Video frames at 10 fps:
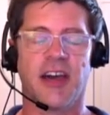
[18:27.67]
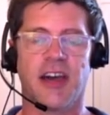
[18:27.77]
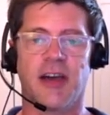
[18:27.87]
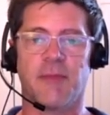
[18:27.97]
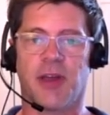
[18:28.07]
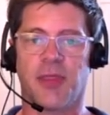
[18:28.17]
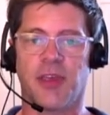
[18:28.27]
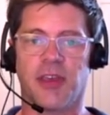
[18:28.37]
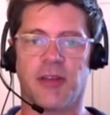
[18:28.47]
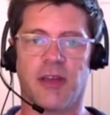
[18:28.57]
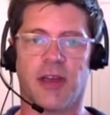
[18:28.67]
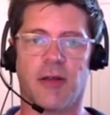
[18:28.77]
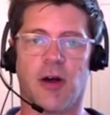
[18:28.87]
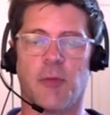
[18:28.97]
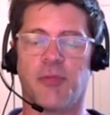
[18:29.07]
um, I think it. Uh,
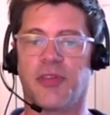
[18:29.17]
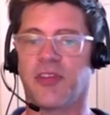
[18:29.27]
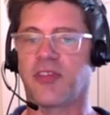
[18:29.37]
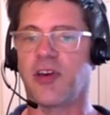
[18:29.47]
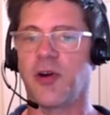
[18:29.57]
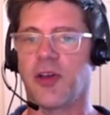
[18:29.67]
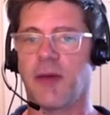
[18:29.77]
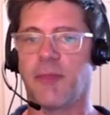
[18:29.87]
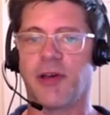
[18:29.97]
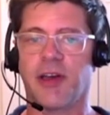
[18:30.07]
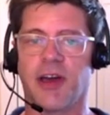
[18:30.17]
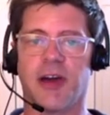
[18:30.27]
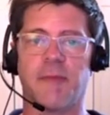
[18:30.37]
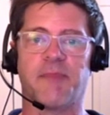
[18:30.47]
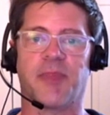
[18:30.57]
I'll put this code up,
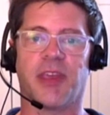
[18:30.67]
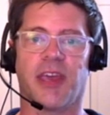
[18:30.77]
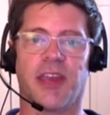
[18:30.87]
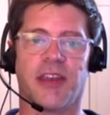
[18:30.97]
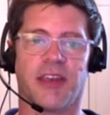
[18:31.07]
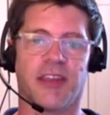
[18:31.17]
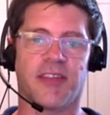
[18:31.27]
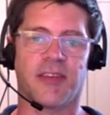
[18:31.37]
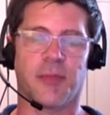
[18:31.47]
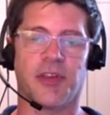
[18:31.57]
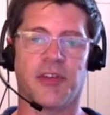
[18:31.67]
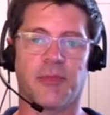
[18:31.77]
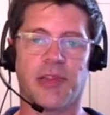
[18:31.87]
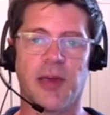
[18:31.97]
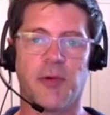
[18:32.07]
um, and uh, it's something to
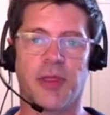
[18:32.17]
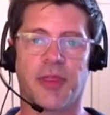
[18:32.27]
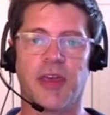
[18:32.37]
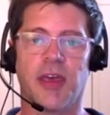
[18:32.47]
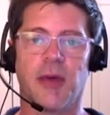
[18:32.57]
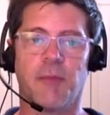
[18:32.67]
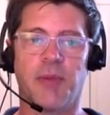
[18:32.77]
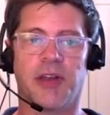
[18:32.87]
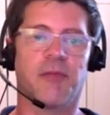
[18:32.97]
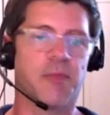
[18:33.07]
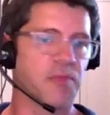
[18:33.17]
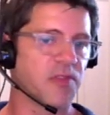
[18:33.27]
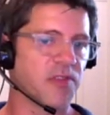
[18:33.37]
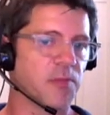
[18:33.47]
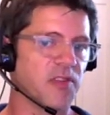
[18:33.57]
play with. But
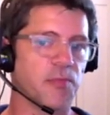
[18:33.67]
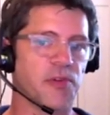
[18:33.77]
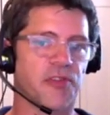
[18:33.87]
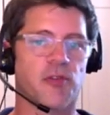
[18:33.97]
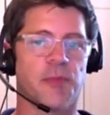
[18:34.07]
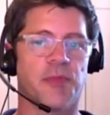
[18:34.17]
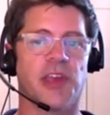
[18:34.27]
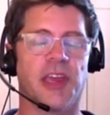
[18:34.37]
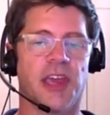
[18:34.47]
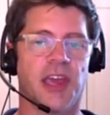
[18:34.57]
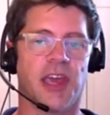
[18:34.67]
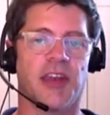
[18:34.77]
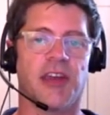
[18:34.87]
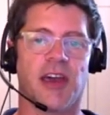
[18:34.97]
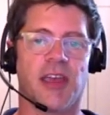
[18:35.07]
some simple scripting,
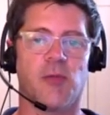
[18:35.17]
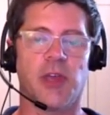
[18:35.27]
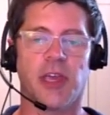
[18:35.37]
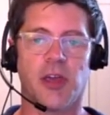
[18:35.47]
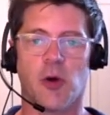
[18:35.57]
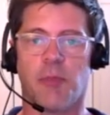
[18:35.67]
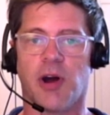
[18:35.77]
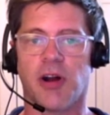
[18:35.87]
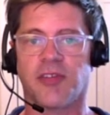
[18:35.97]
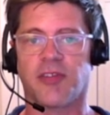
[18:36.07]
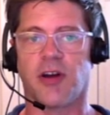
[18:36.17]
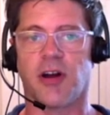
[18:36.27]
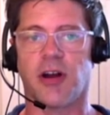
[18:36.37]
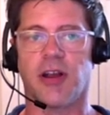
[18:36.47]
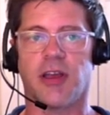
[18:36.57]
and uh, and we can go parse
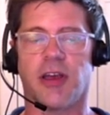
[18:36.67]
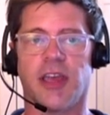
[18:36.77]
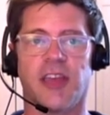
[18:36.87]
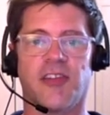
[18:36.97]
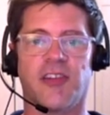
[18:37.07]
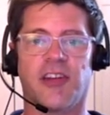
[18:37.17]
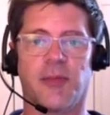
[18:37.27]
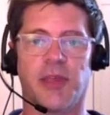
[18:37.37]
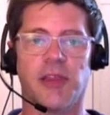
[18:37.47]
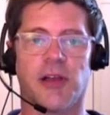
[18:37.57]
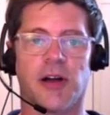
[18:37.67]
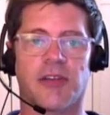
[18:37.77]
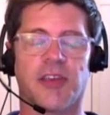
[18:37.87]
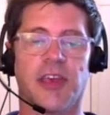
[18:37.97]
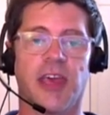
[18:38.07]
our HTTP uh,
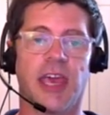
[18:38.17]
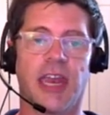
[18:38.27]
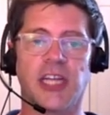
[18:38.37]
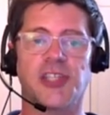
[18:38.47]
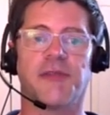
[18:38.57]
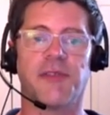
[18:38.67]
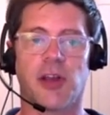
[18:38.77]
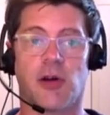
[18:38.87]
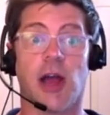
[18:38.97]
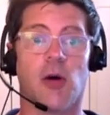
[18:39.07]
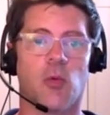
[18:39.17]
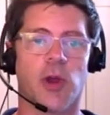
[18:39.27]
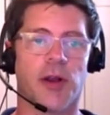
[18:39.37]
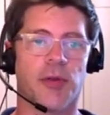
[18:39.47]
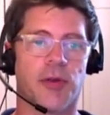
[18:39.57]
logs and actually figure out
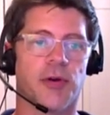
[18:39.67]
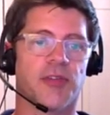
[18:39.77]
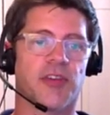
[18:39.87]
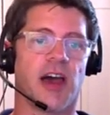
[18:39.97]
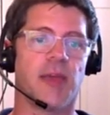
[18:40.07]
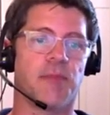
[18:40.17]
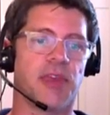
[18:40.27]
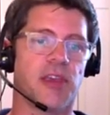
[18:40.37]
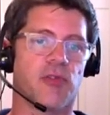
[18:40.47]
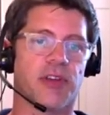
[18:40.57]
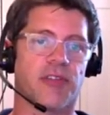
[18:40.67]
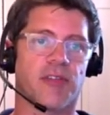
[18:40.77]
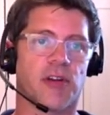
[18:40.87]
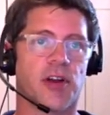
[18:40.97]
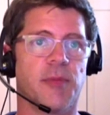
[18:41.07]
where those IP
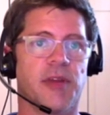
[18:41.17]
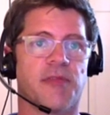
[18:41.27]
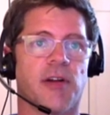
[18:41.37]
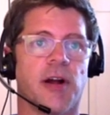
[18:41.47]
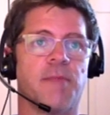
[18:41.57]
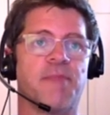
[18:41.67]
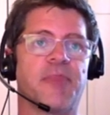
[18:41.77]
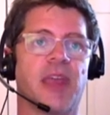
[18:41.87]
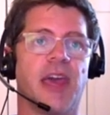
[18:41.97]
addresses are coming from,